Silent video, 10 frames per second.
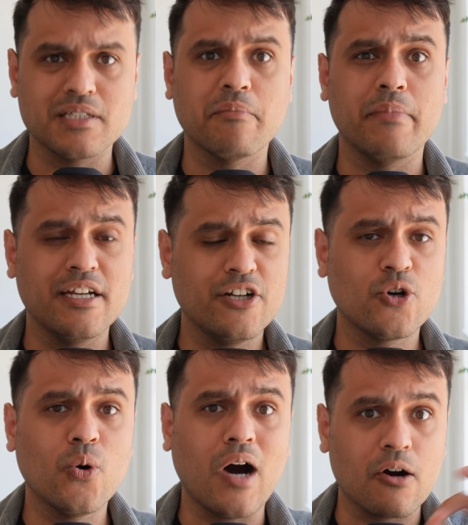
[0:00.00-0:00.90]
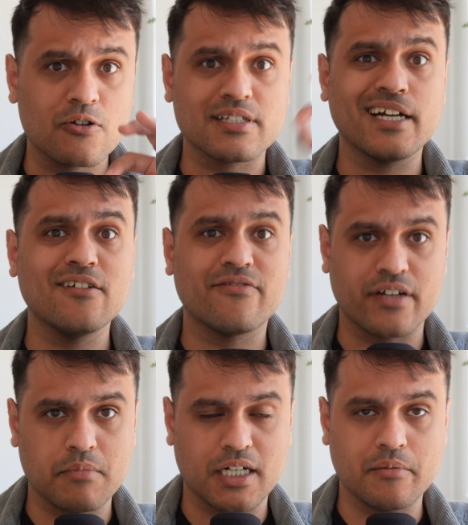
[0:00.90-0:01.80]
But the minute you go outside of
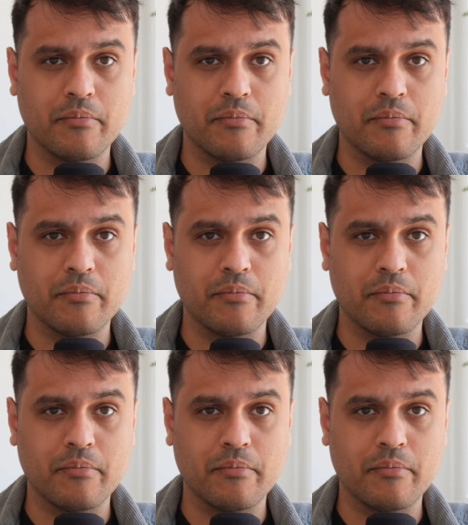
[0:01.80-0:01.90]
Figma,